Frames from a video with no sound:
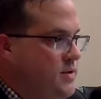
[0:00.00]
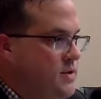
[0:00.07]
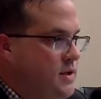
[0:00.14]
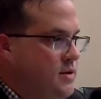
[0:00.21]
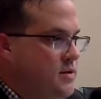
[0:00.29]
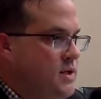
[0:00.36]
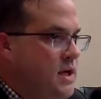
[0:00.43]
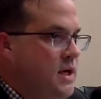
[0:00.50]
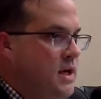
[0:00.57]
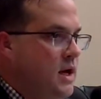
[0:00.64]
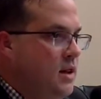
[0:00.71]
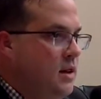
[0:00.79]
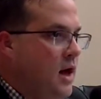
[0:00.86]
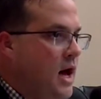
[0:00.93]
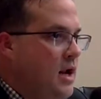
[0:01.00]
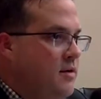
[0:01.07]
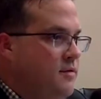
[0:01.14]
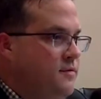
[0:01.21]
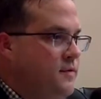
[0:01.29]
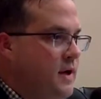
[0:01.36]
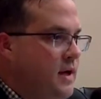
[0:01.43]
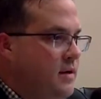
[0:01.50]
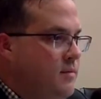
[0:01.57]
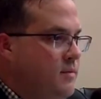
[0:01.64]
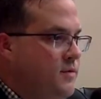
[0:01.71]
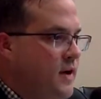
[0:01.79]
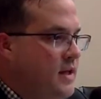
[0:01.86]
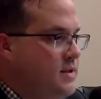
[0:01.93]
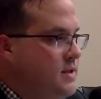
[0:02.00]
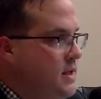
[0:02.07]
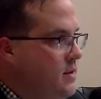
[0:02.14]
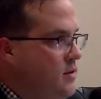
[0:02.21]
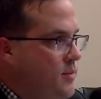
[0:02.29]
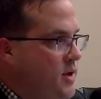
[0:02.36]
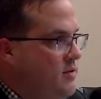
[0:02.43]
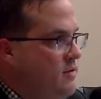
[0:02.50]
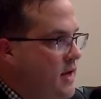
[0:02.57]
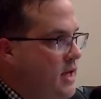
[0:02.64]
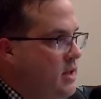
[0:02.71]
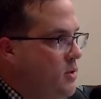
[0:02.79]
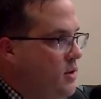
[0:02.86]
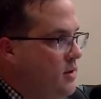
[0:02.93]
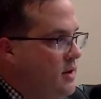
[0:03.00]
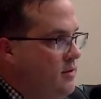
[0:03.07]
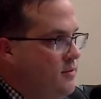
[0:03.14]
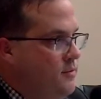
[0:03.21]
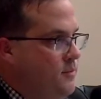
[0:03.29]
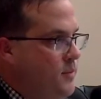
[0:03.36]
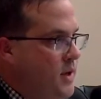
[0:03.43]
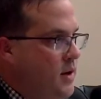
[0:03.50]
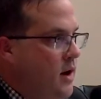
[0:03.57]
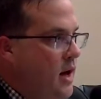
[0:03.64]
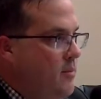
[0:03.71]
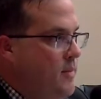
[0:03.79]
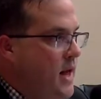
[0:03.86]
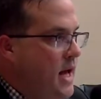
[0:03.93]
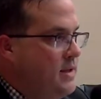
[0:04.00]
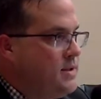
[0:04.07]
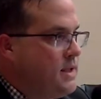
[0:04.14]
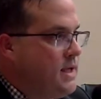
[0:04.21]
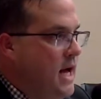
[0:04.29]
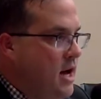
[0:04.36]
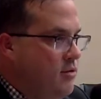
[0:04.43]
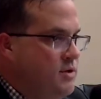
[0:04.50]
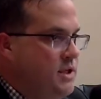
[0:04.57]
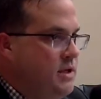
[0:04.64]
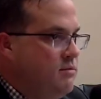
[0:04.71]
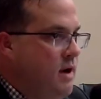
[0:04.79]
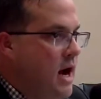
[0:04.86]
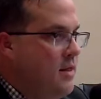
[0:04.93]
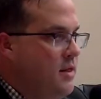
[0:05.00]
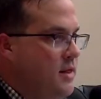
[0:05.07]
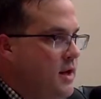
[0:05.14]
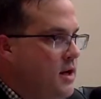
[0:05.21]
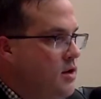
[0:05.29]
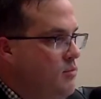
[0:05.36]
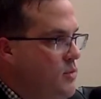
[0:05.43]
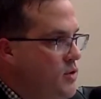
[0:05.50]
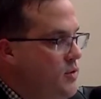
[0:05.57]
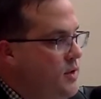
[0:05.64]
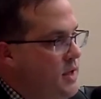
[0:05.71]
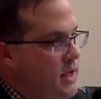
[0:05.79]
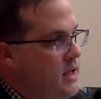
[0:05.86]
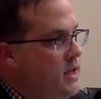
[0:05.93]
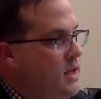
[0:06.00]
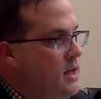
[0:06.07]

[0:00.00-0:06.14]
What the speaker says: There's a lot of funds that could be available if bid on as a county rather than a community